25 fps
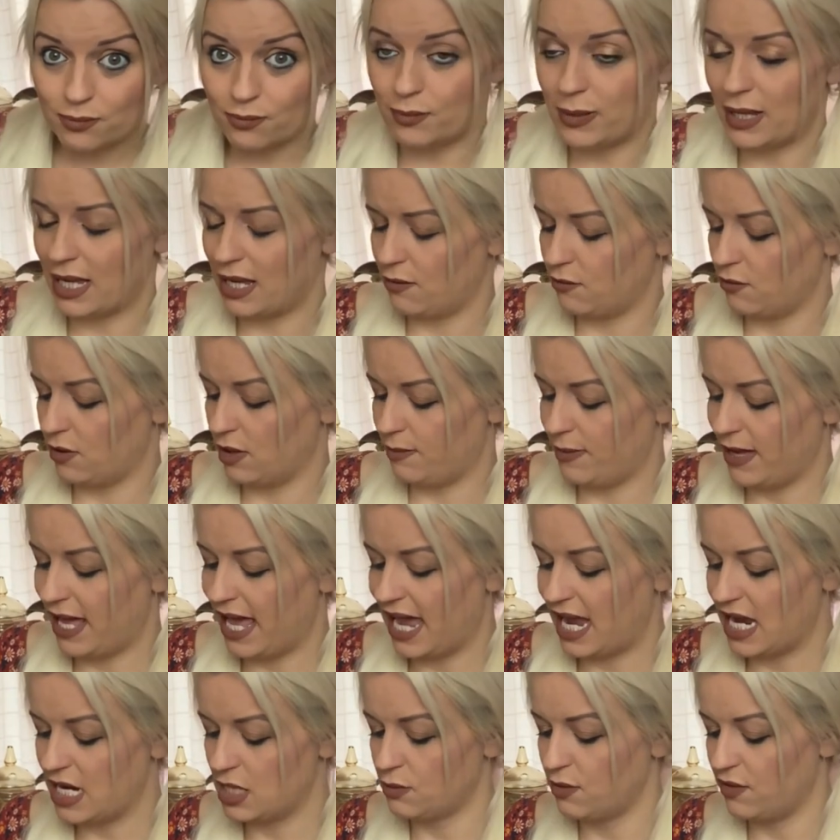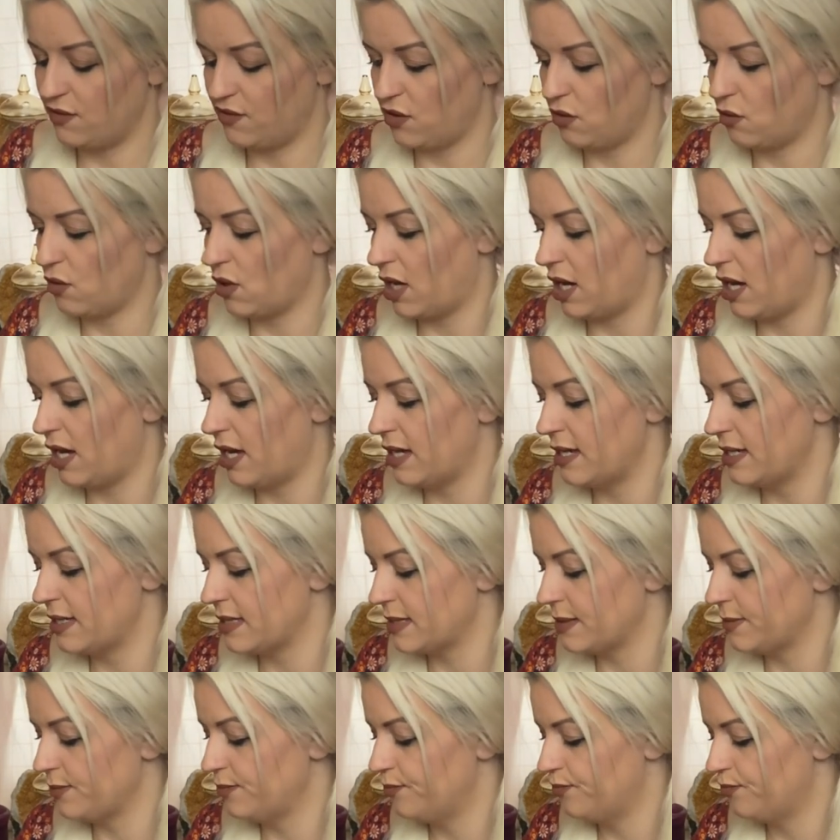being repaid with you
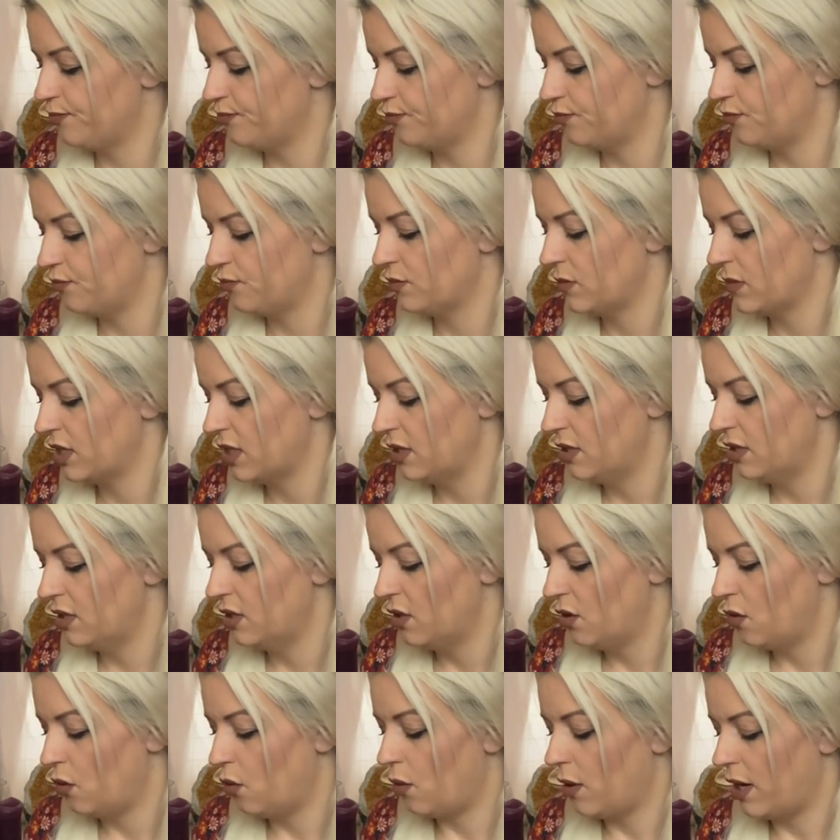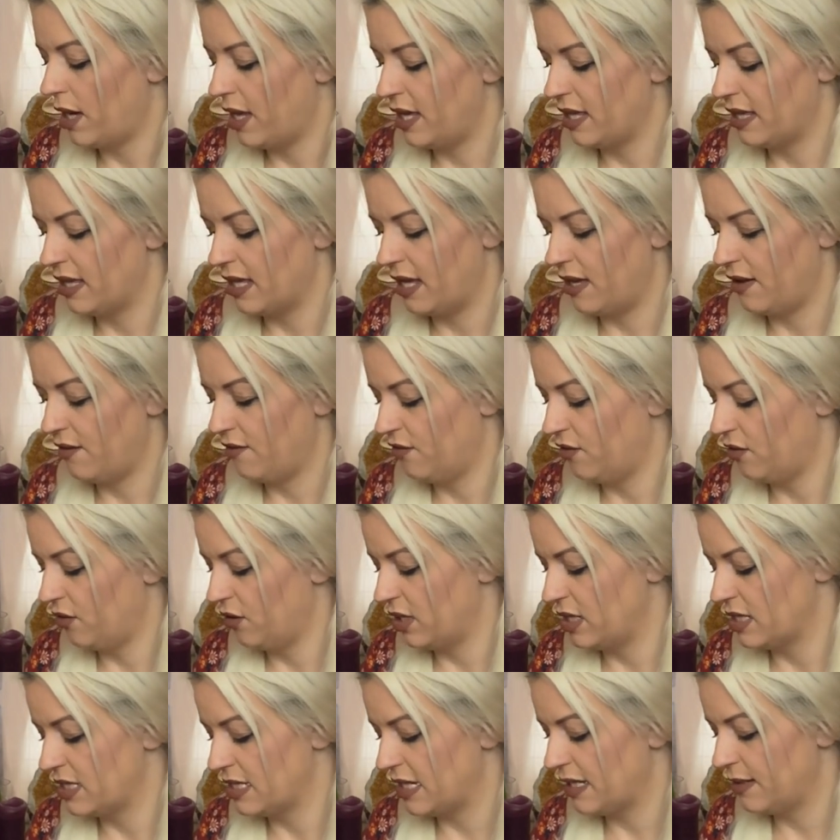guys. Why are they
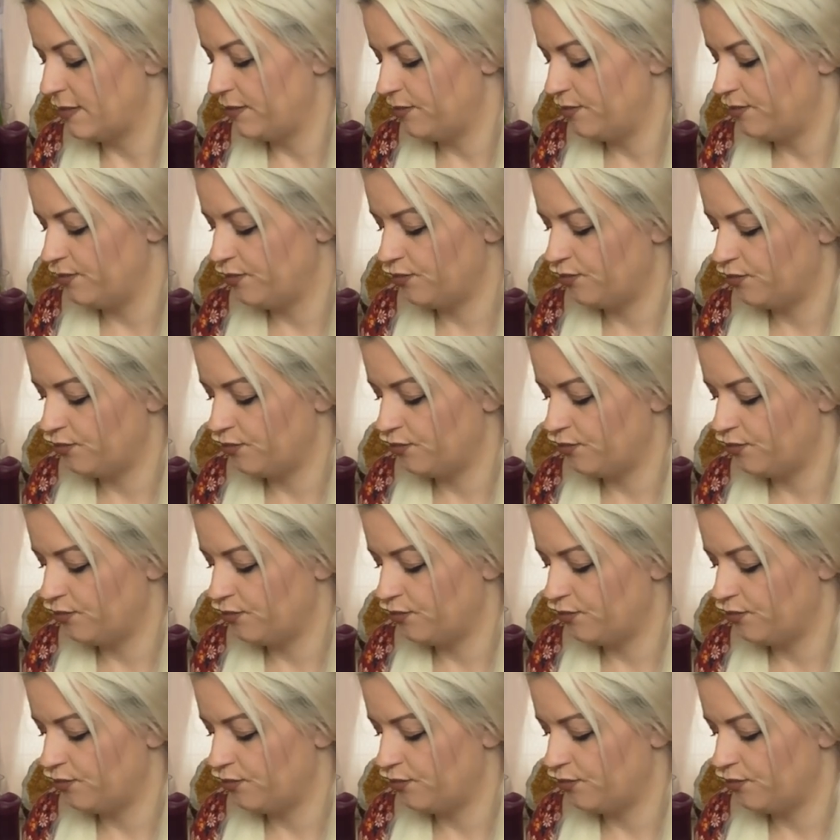avoiding?